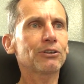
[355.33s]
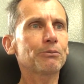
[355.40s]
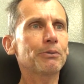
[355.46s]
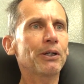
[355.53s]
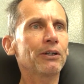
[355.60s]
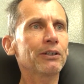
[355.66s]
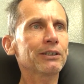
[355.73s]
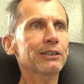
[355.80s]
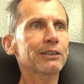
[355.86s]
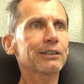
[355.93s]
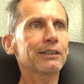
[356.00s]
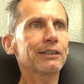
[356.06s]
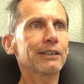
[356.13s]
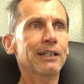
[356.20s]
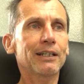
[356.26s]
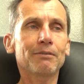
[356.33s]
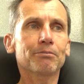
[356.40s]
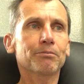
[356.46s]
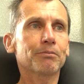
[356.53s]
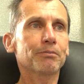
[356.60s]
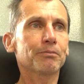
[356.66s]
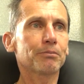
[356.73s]
to be honest. Yeah,
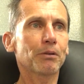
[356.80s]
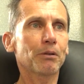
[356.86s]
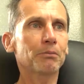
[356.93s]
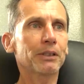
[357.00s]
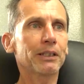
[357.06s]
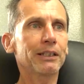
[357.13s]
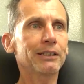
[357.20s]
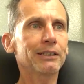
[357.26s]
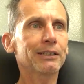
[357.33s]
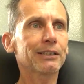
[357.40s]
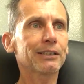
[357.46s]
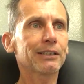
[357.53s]
probably is.